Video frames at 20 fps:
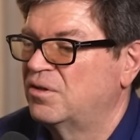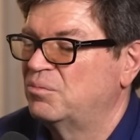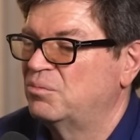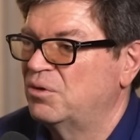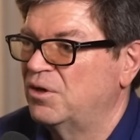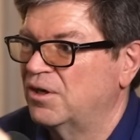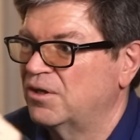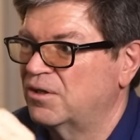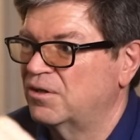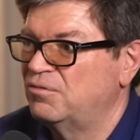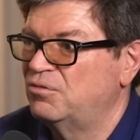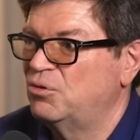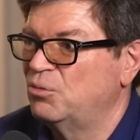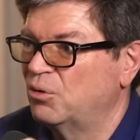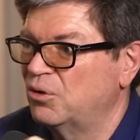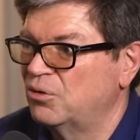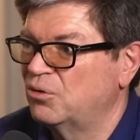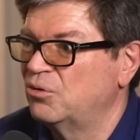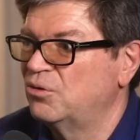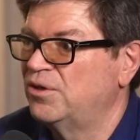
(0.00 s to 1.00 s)
But like if you
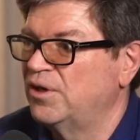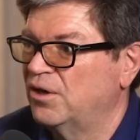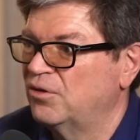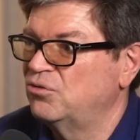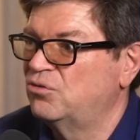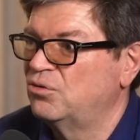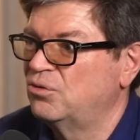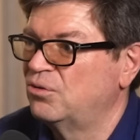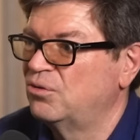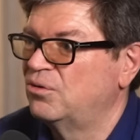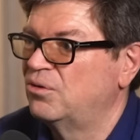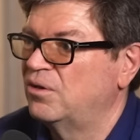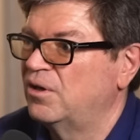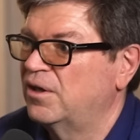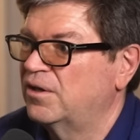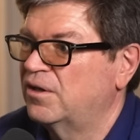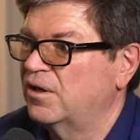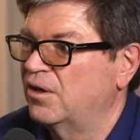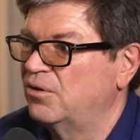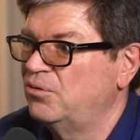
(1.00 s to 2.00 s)
want to go down to
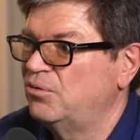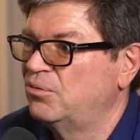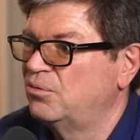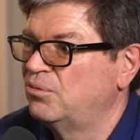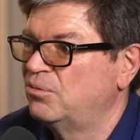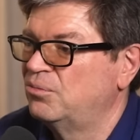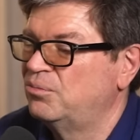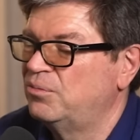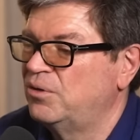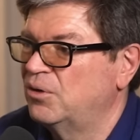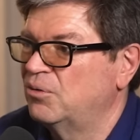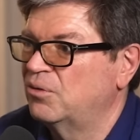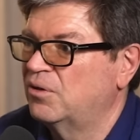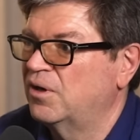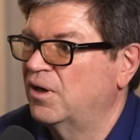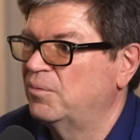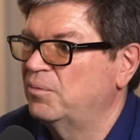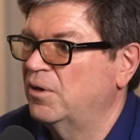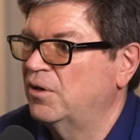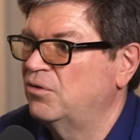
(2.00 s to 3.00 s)
like how you, you know,
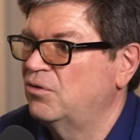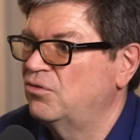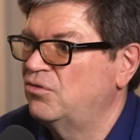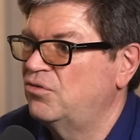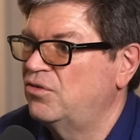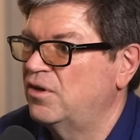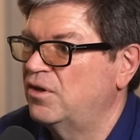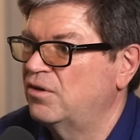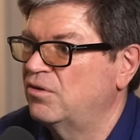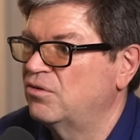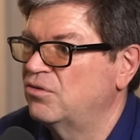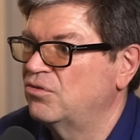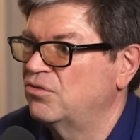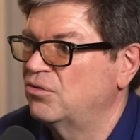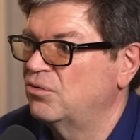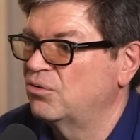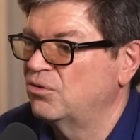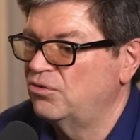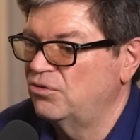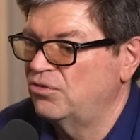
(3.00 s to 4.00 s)
climb down the stairs
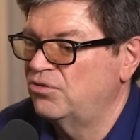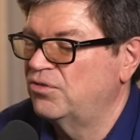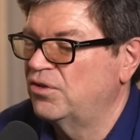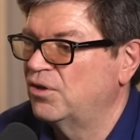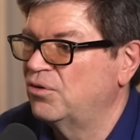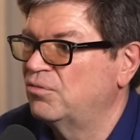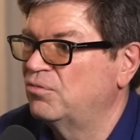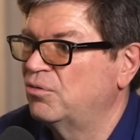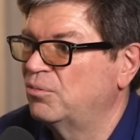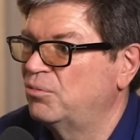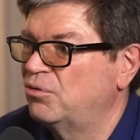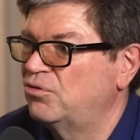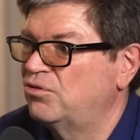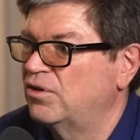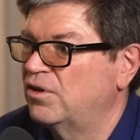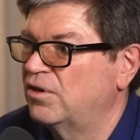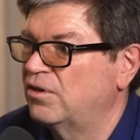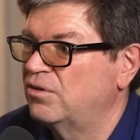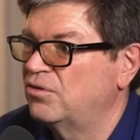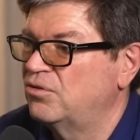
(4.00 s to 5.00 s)
or just stand up from your
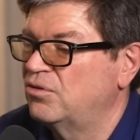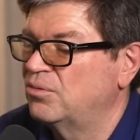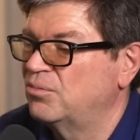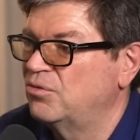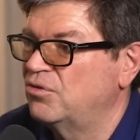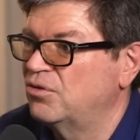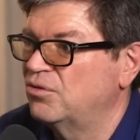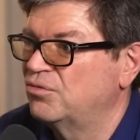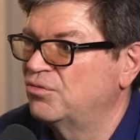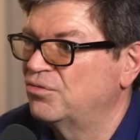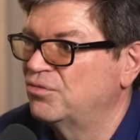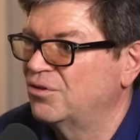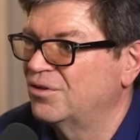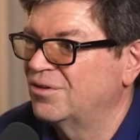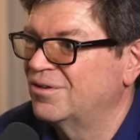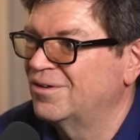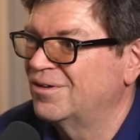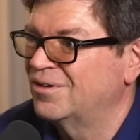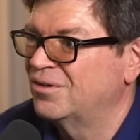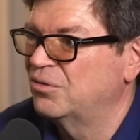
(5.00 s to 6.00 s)
chair in terms of
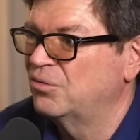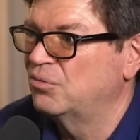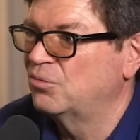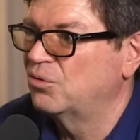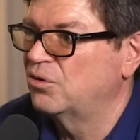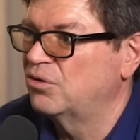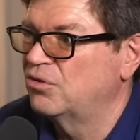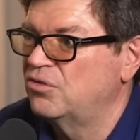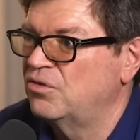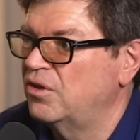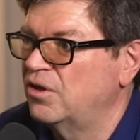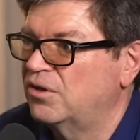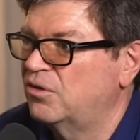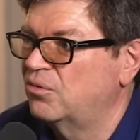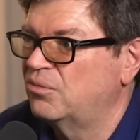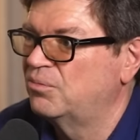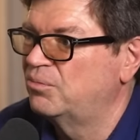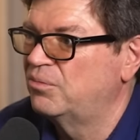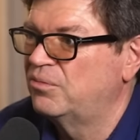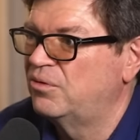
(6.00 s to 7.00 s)
uh, words, like
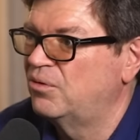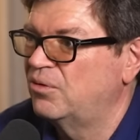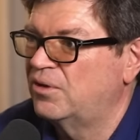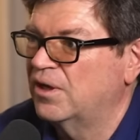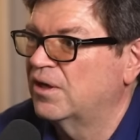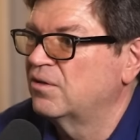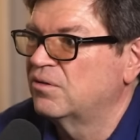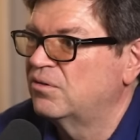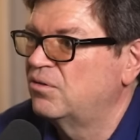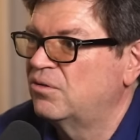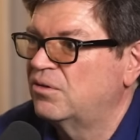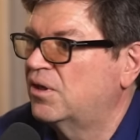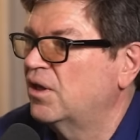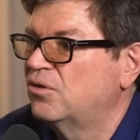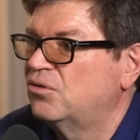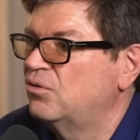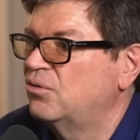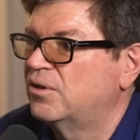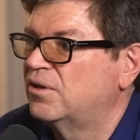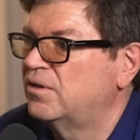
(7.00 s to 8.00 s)
you you can't you
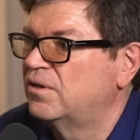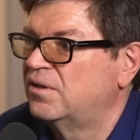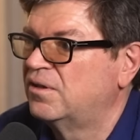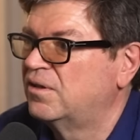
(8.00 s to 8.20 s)
can't do it.